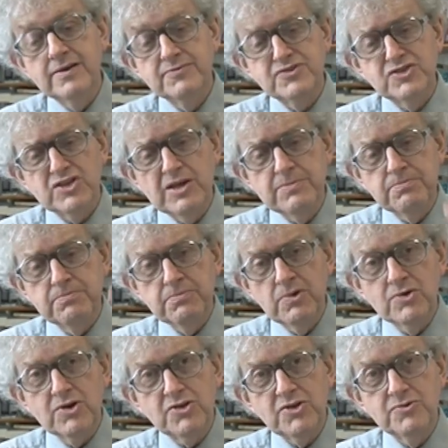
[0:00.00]
of some
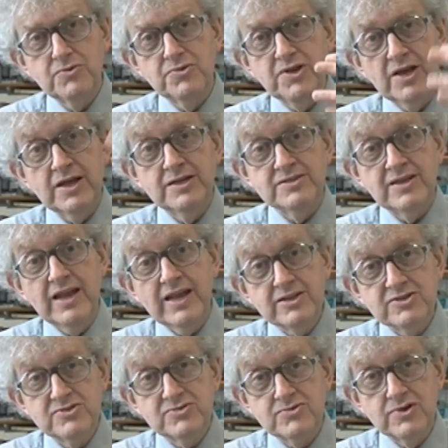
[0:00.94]
molecule that has
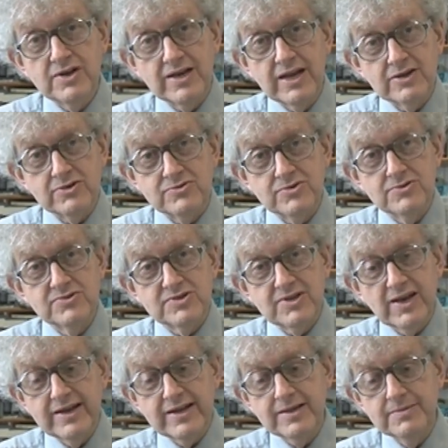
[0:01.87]
extra electrons,
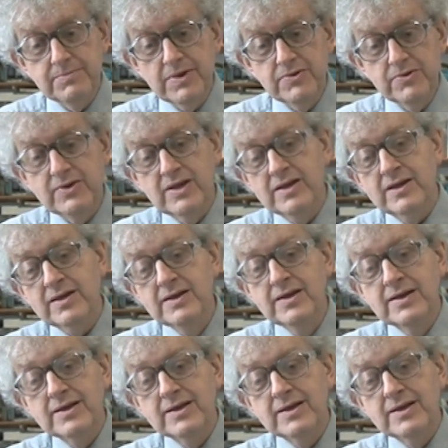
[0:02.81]
like ammonia,